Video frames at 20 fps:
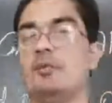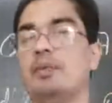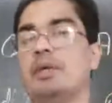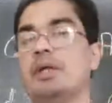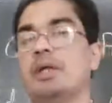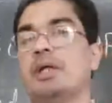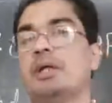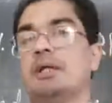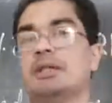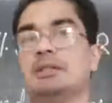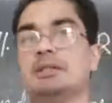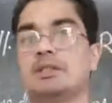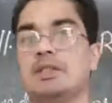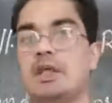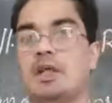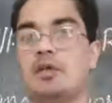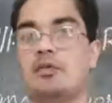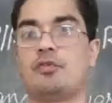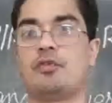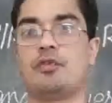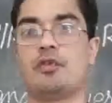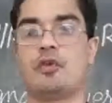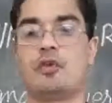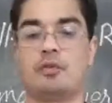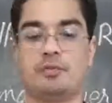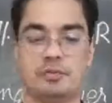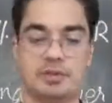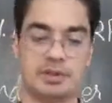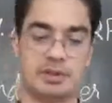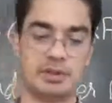minerals are
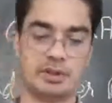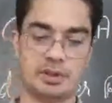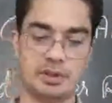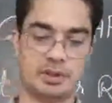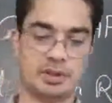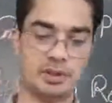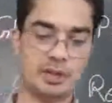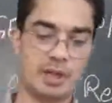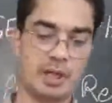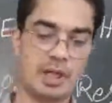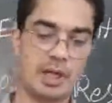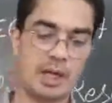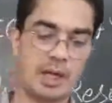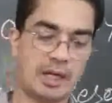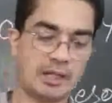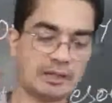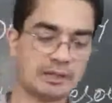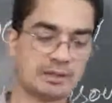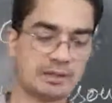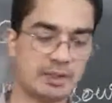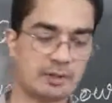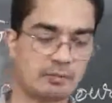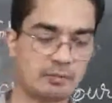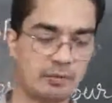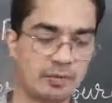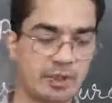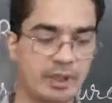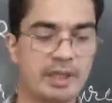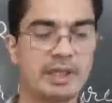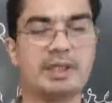formed. And
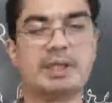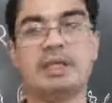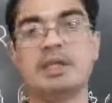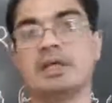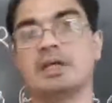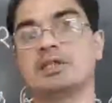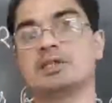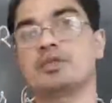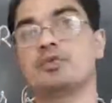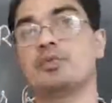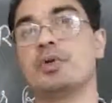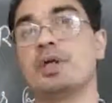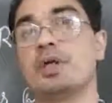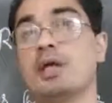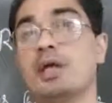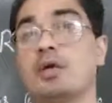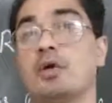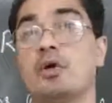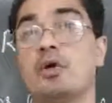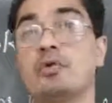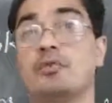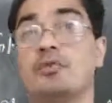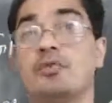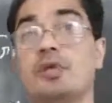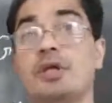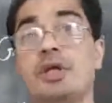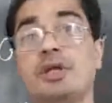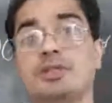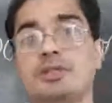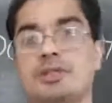some areas we cannot
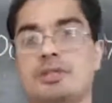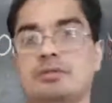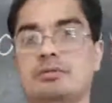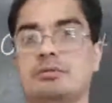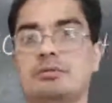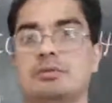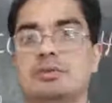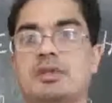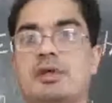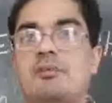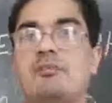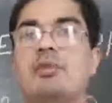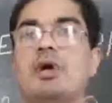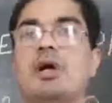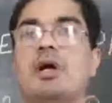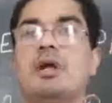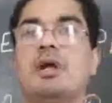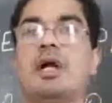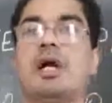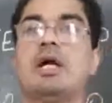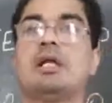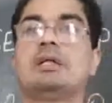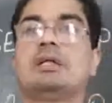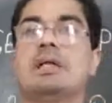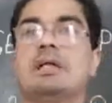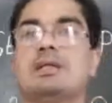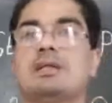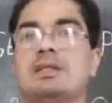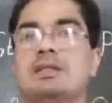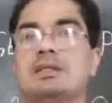reach. Some are
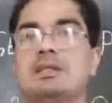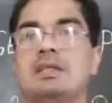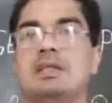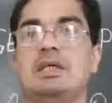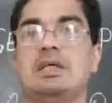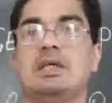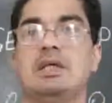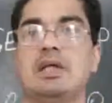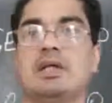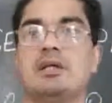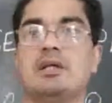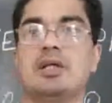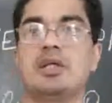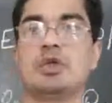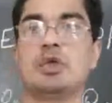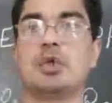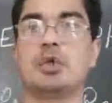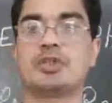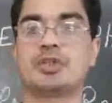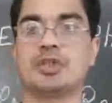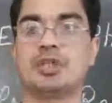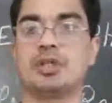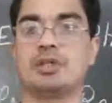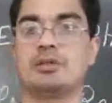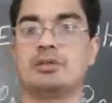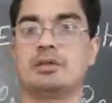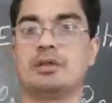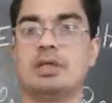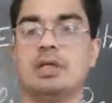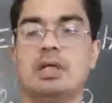under the sea, under the
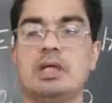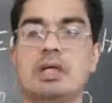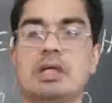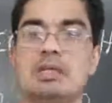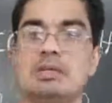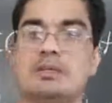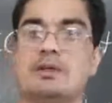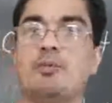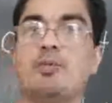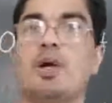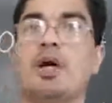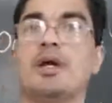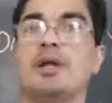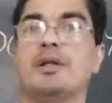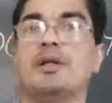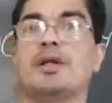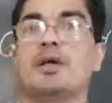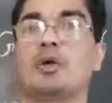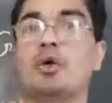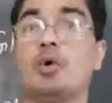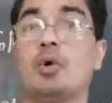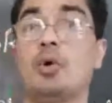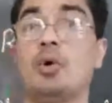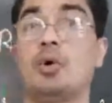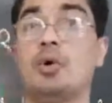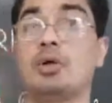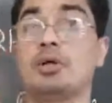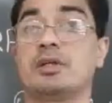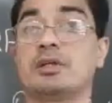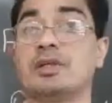ocean. Some are in the
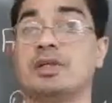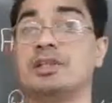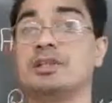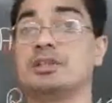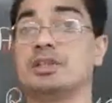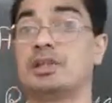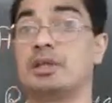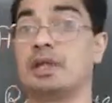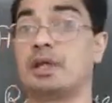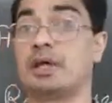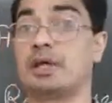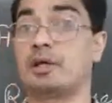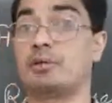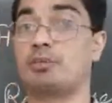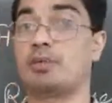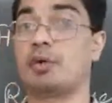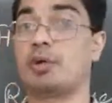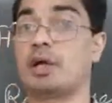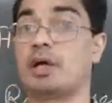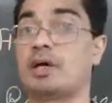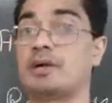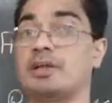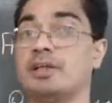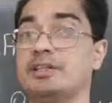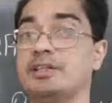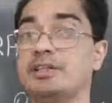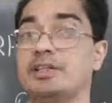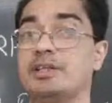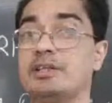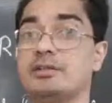cold region like
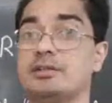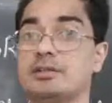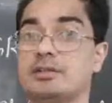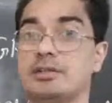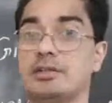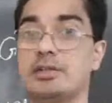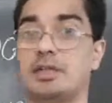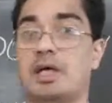polar regions,